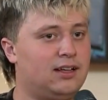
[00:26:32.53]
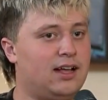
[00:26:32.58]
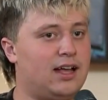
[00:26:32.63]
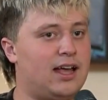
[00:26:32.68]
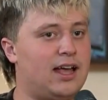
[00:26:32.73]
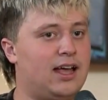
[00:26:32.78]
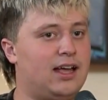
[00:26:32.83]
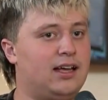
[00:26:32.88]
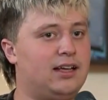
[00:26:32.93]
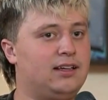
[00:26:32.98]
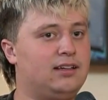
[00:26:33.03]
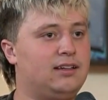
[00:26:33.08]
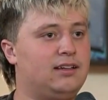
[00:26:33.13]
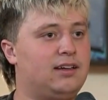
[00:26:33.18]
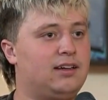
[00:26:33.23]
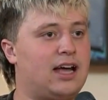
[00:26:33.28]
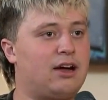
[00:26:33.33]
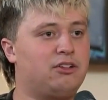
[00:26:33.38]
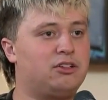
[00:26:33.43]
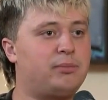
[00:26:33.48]

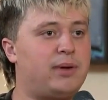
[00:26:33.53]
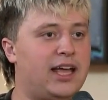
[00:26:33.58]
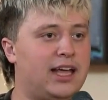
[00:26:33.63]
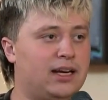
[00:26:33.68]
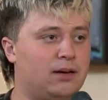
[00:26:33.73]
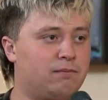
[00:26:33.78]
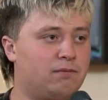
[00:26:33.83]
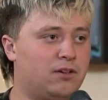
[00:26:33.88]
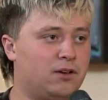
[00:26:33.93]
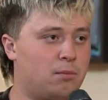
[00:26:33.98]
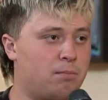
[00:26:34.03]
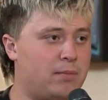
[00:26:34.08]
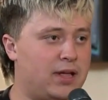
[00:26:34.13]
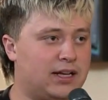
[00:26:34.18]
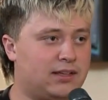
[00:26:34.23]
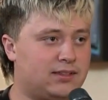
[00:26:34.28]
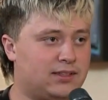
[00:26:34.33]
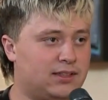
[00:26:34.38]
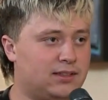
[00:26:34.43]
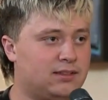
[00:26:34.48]
and I was paying him for the
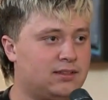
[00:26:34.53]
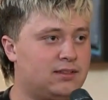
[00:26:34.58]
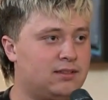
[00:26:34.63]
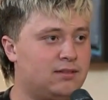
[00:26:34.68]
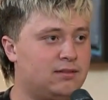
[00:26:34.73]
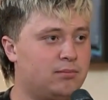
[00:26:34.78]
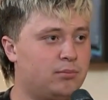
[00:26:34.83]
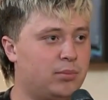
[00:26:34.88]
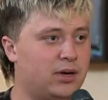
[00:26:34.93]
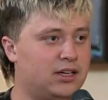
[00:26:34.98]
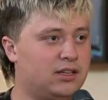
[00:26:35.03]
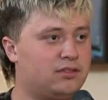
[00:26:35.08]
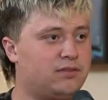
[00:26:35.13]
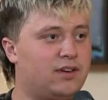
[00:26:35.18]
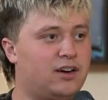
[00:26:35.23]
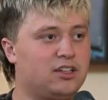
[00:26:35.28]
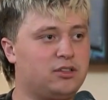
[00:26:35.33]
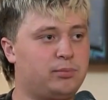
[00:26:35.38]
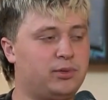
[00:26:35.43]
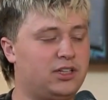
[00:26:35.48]
mixes. Mm-hmm. But as
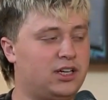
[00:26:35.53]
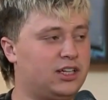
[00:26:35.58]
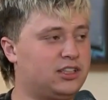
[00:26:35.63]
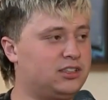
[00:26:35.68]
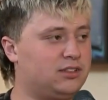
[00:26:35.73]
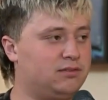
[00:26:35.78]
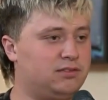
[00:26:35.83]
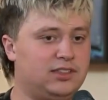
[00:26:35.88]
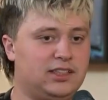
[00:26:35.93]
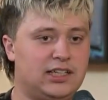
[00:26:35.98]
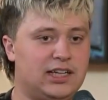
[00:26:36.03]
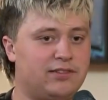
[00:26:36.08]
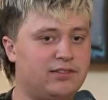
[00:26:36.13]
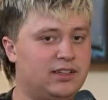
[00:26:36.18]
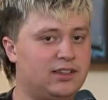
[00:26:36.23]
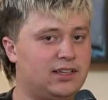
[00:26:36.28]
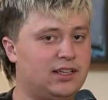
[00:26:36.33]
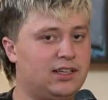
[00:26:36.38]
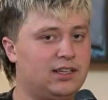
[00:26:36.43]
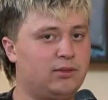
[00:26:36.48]
far as production fee and
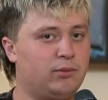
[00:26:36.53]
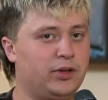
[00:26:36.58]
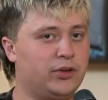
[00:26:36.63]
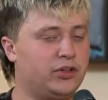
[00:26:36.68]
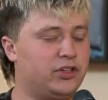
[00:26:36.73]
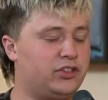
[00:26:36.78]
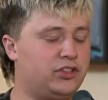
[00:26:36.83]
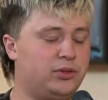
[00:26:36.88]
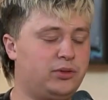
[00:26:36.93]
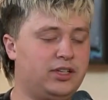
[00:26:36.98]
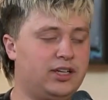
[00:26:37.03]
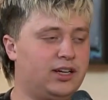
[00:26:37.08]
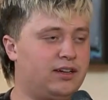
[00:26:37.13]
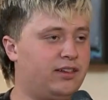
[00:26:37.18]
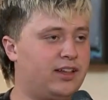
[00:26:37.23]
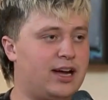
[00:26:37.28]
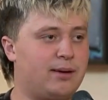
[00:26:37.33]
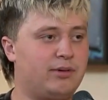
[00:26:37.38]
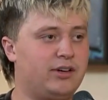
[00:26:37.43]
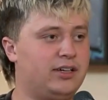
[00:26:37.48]
everything, we were just doing it
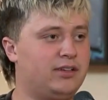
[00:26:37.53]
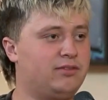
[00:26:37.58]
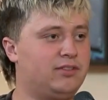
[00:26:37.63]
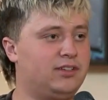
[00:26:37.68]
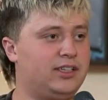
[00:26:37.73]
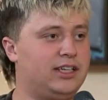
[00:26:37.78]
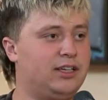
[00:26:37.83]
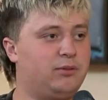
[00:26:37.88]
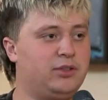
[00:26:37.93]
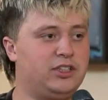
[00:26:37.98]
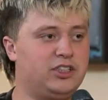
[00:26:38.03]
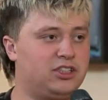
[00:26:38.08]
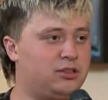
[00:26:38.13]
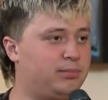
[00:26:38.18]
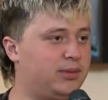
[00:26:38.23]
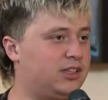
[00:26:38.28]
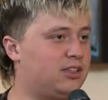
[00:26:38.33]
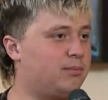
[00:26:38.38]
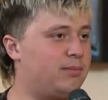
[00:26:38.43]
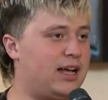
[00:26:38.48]
collaboratively and we just
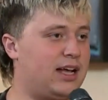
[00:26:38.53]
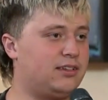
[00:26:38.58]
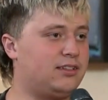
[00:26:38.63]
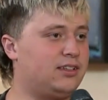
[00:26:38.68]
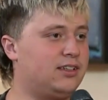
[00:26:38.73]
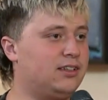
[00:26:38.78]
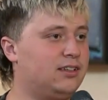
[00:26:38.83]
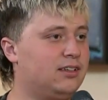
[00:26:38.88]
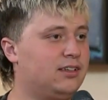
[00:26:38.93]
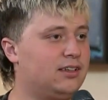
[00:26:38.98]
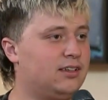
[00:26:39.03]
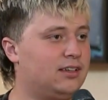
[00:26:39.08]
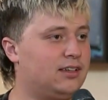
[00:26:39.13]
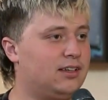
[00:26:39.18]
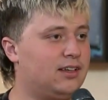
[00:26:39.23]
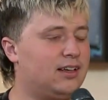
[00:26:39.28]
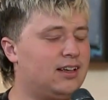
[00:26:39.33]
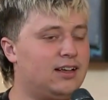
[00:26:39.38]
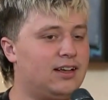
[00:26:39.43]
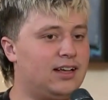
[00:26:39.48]
split the master. Yep.
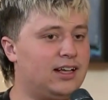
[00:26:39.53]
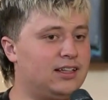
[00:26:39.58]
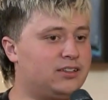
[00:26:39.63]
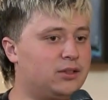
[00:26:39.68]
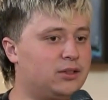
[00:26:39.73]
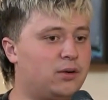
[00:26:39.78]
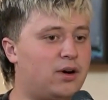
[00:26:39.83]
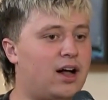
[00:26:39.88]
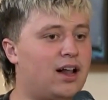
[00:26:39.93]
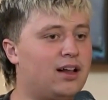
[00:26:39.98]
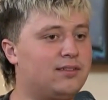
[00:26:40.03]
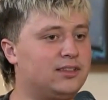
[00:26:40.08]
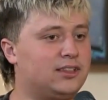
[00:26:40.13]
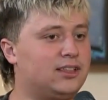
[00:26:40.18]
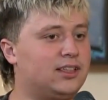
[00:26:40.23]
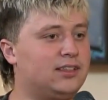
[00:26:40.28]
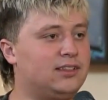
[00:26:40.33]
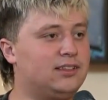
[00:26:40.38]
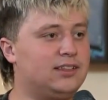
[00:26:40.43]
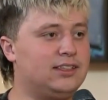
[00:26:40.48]
And so all of a
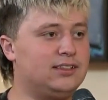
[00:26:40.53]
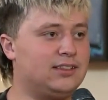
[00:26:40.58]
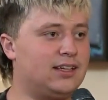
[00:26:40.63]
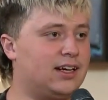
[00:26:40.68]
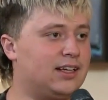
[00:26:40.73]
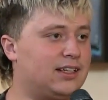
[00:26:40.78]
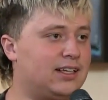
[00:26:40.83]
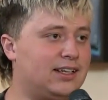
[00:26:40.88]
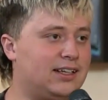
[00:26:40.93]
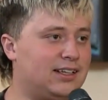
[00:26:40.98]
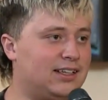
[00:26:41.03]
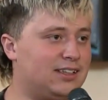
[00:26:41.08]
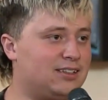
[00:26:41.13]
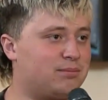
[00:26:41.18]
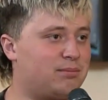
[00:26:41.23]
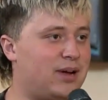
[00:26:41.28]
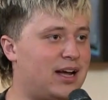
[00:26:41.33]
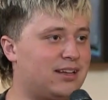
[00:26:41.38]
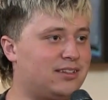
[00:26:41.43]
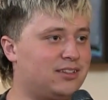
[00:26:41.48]
sudden he's not getting his
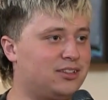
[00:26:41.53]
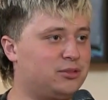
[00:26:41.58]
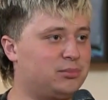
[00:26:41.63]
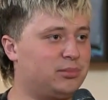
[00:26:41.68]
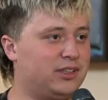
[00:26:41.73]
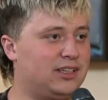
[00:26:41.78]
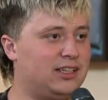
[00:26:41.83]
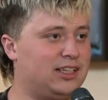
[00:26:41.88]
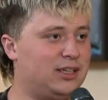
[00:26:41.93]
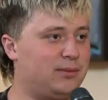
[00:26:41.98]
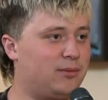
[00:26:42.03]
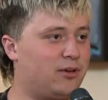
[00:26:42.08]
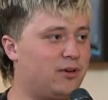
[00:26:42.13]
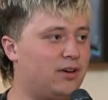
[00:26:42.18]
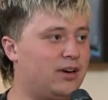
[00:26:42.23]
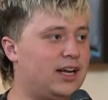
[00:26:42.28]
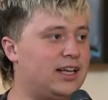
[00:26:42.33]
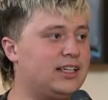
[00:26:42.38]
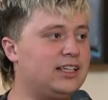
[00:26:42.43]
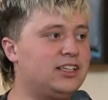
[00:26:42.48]
master split
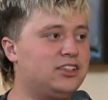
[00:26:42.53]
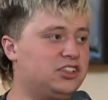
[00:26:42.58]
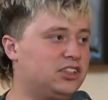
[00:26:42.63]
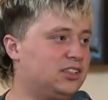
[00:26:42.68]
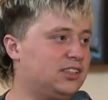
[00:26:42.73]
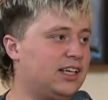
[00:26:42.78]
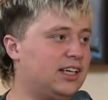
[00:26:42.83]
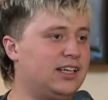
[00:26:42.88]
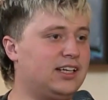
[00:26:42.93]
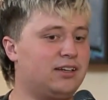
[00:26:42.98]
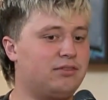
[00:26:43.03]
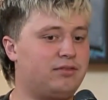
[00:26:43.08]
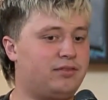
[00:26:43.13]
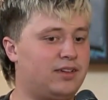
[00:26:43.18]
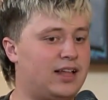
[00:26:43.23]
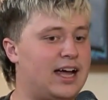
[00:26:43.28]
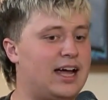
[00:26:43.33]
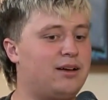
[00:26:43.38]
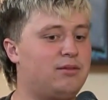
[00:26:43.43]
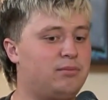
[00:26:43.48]
anymore and he's just getting a
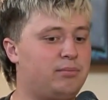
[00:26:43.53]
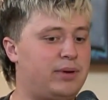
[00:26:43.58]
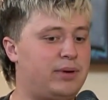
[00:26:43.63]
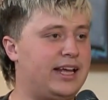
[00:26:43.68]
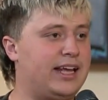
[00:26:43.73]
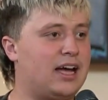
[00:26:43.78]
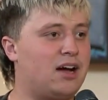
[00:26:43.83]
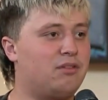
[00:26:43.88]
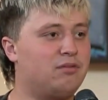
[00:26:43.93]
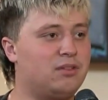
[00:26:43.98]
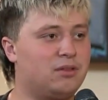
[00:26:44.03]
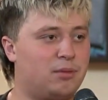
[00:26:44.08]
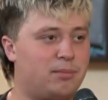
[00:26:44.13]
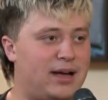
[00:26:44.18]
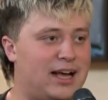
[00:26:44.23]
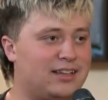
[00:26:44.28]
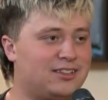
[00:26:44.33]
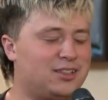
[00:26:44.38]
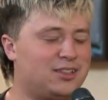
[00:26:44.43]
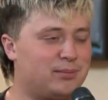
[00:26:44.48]
flat payout from the
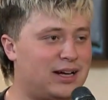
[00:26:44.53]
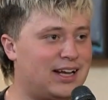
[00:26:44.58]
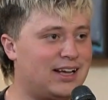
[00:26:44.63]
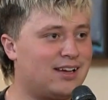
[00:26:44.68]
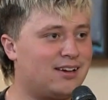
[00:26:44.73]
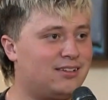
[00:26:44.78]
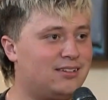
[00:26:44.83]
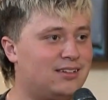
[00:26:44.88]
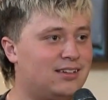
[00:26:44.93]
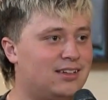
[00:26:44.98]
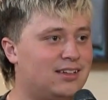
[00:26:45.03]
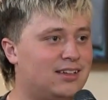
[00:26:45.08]
master buyout.